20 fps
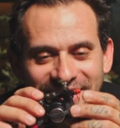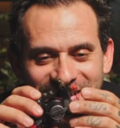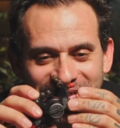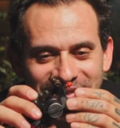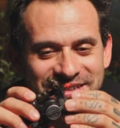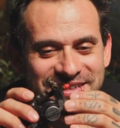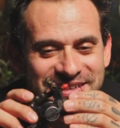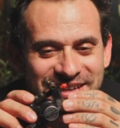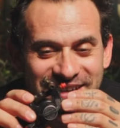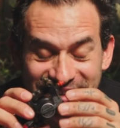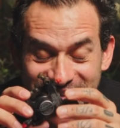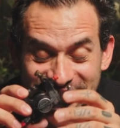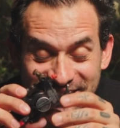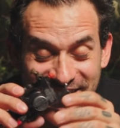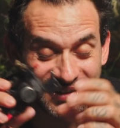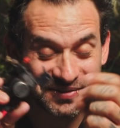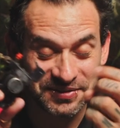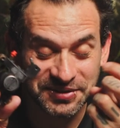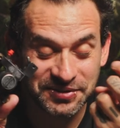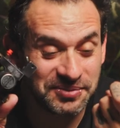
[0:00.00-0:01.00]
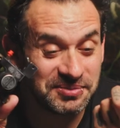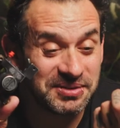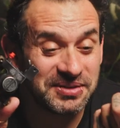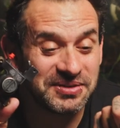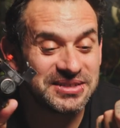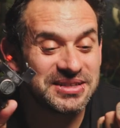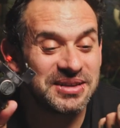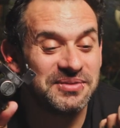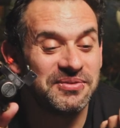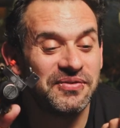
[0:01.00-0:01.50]
which at the time for me
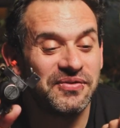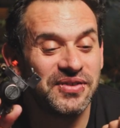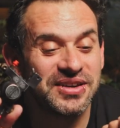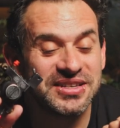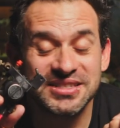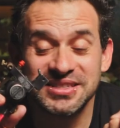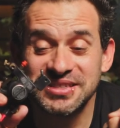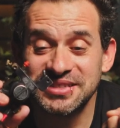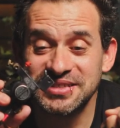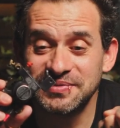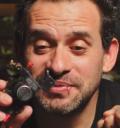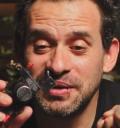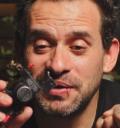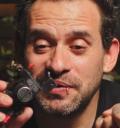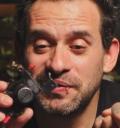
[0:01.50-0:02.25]
was my first